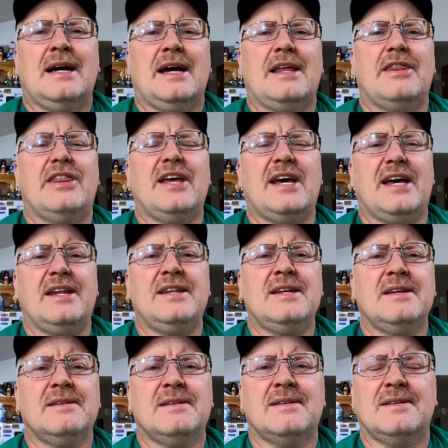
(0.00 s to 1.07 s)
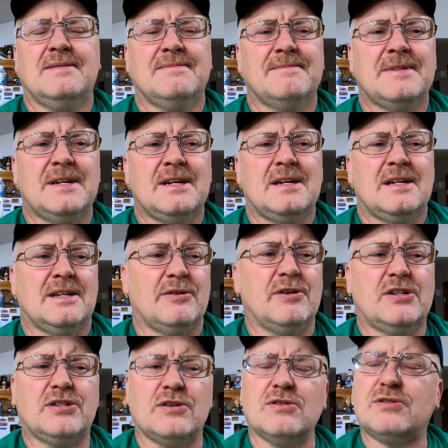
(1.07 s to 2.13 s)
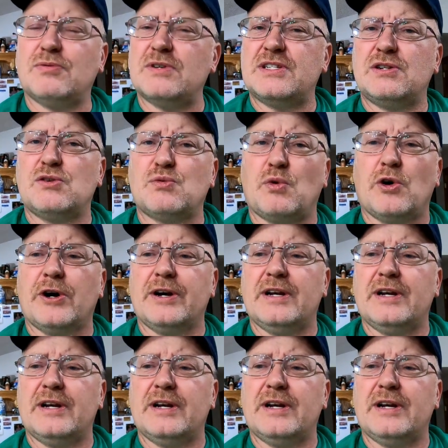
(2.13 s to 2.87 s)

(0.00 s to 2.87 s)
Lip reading: and then their excuse was it was war,